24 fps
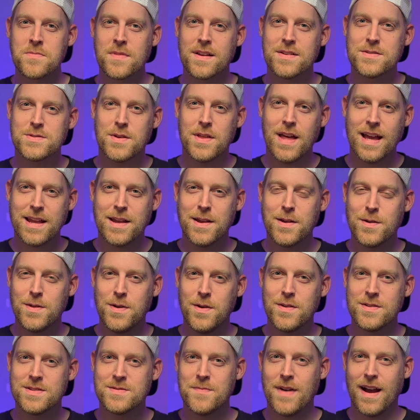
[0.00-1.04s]
So that
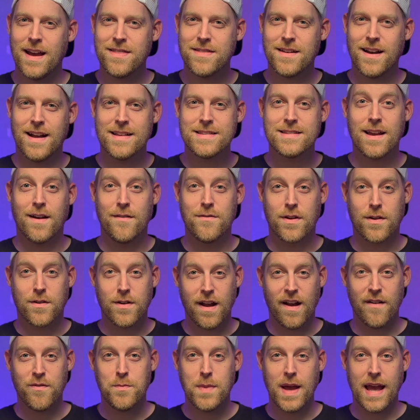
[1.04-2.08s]
concludes my thoughts of the
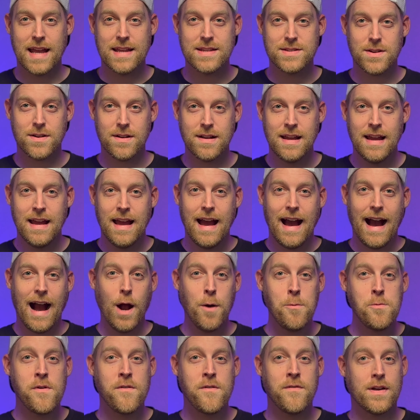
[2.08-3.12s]
Craft Pacer. I
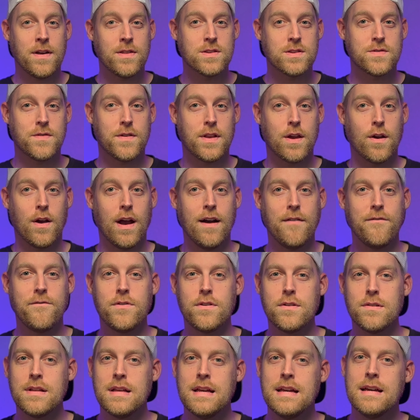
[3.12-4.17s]
hope you found this video
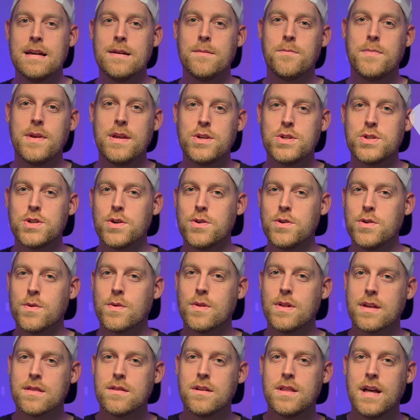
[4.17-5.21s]
helpful. Be sure you
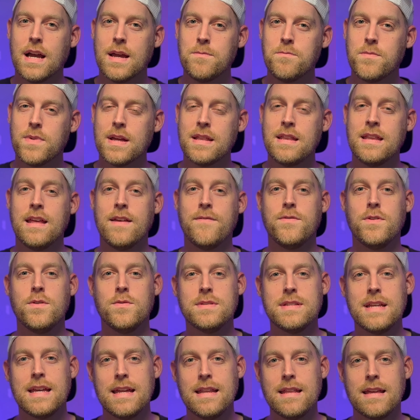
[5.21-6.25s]
click the like button if you
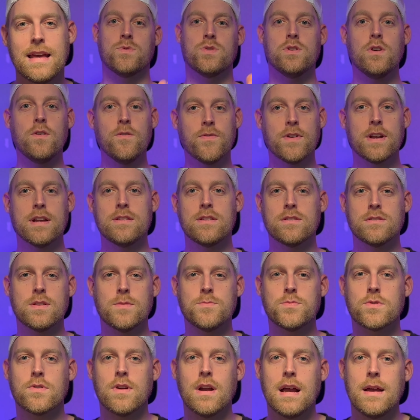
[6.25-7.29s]
did. Don't forget to
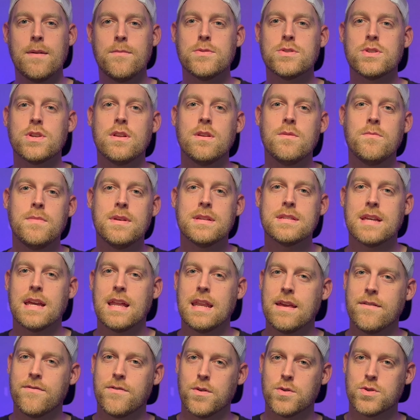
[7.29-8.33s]
subscribe so you don't miss
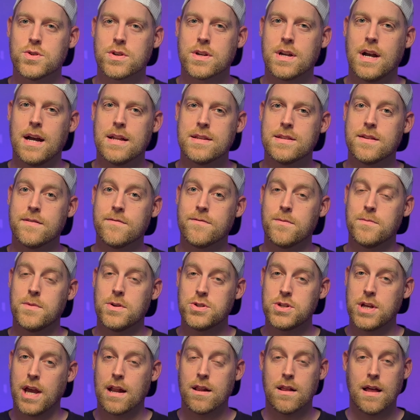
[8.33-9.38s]
any future content from the
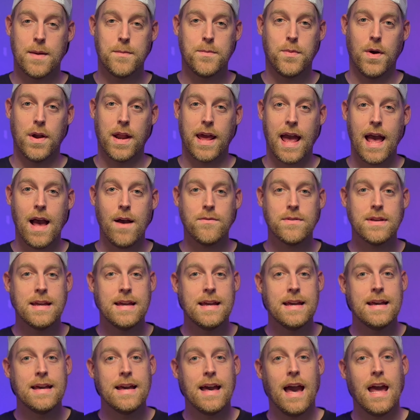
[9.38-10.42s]
channel I'm putting out.
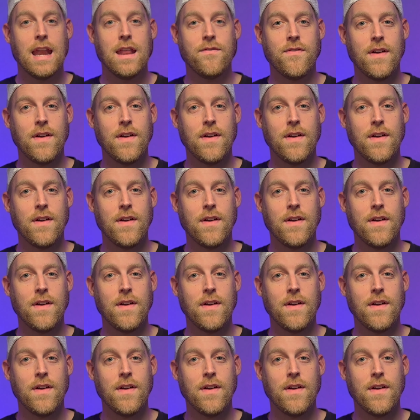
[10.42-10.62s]
And if